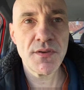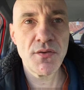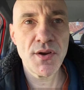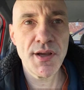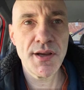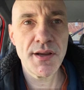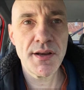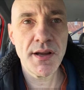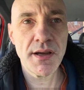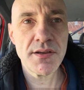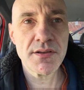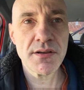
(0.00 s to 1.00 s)
very late at
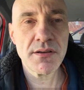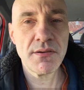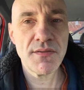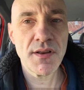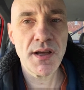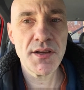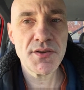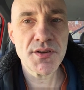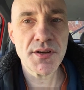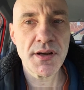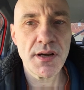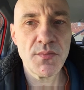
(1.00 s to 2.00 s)
night with
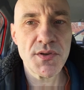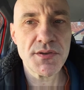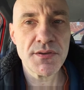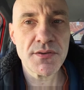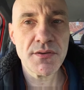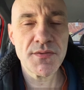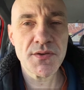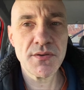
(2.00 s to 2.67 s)
lights and cameras and stuff,